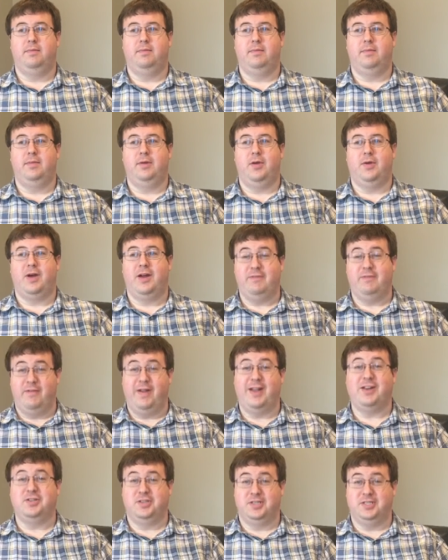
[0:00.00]
you know, kind of
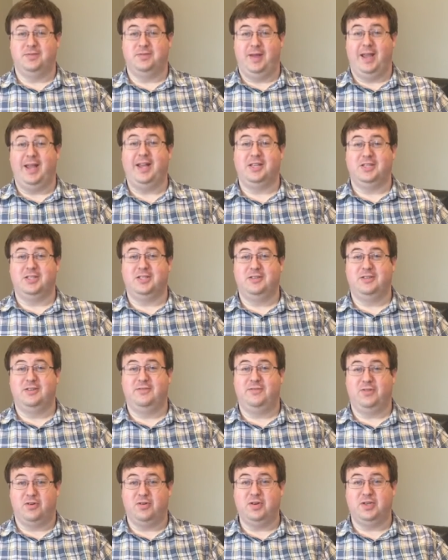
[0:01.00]
evangelism is
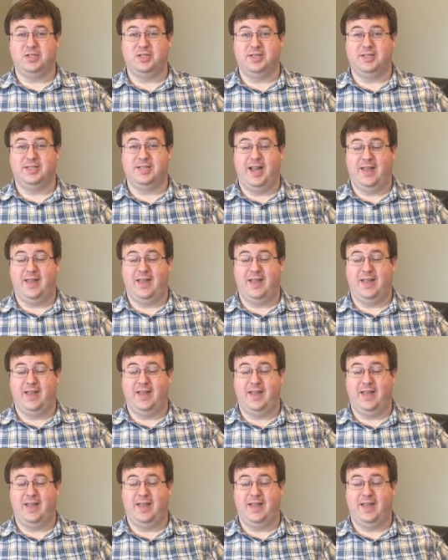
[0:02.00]
for Christians.